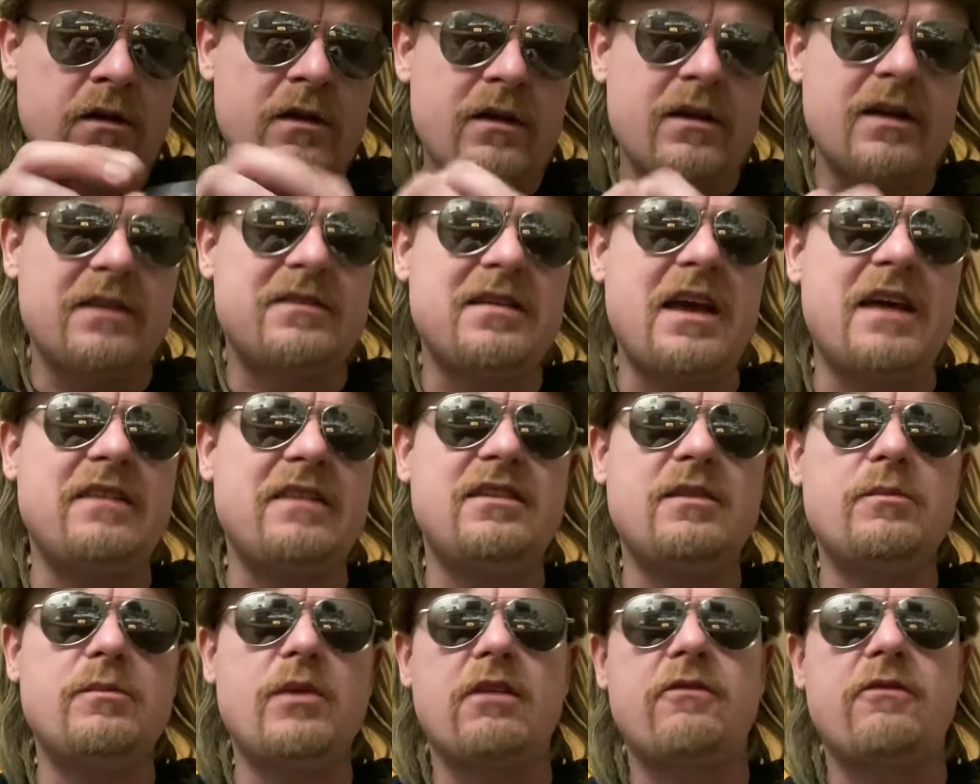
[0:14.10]
a
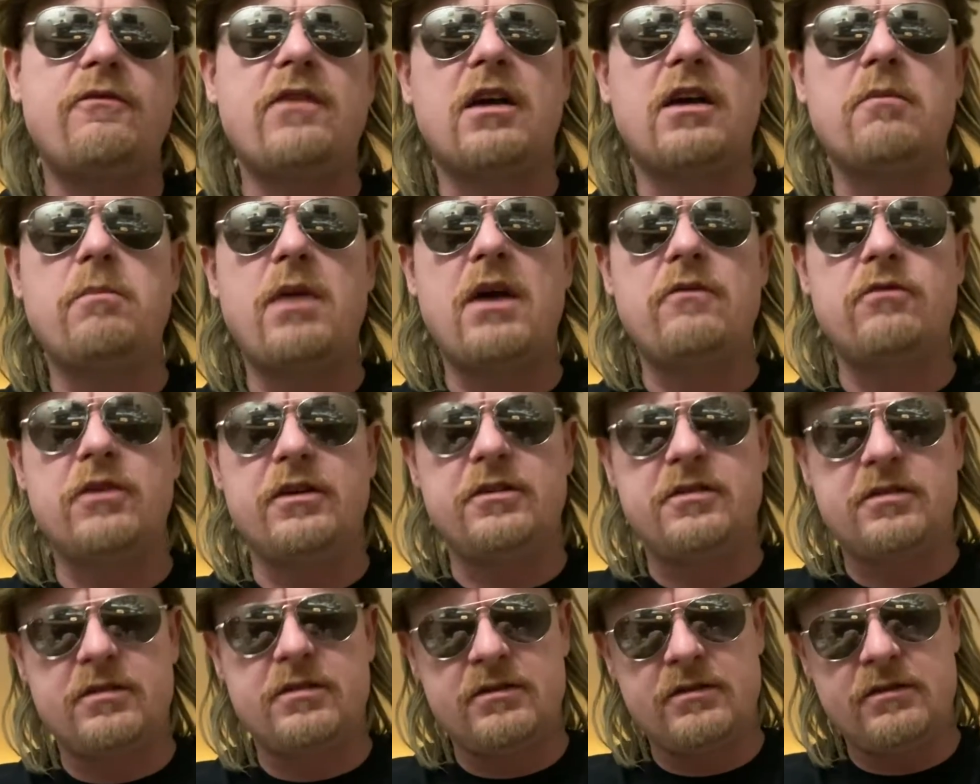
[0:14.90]
tasty motherfucking
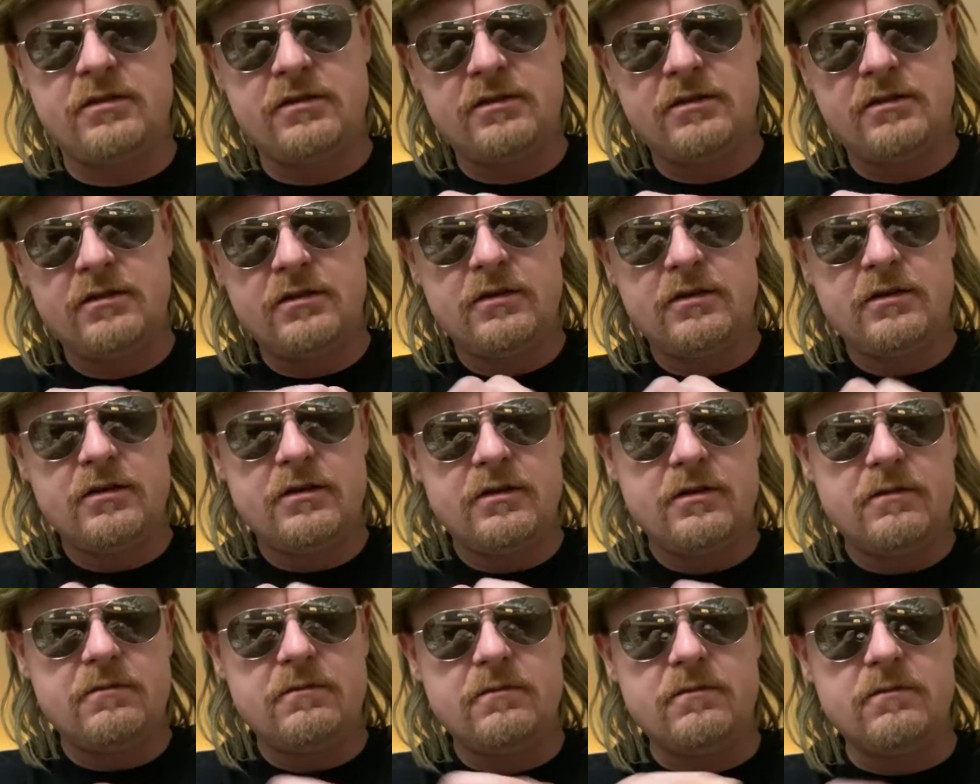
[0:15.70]
beverage.
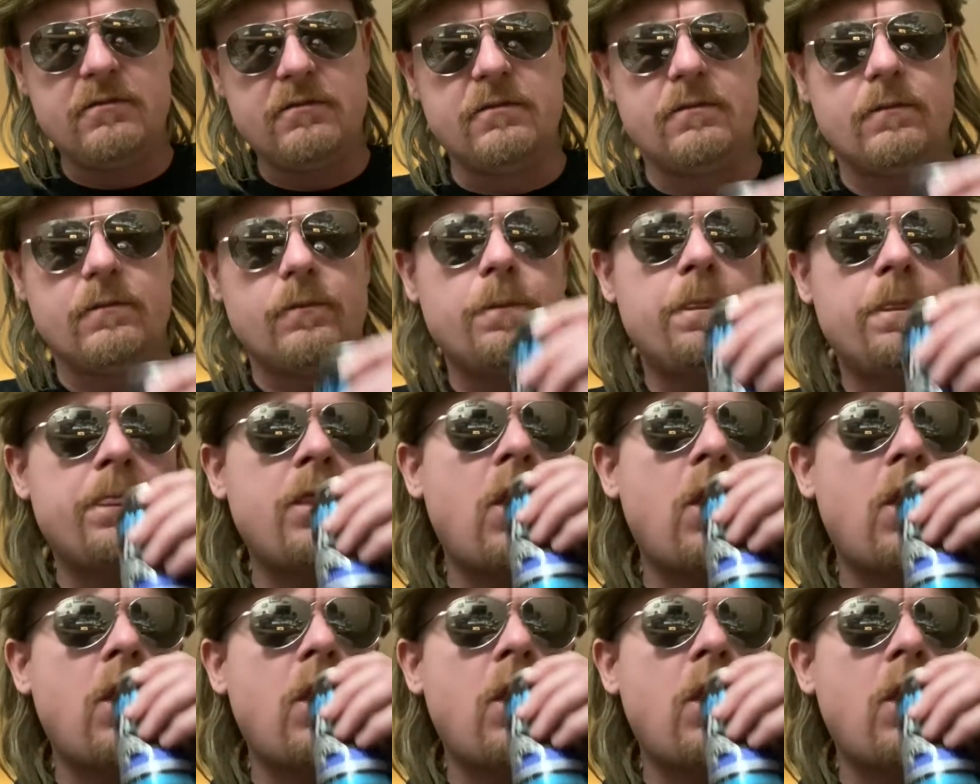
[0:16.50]
Mmm.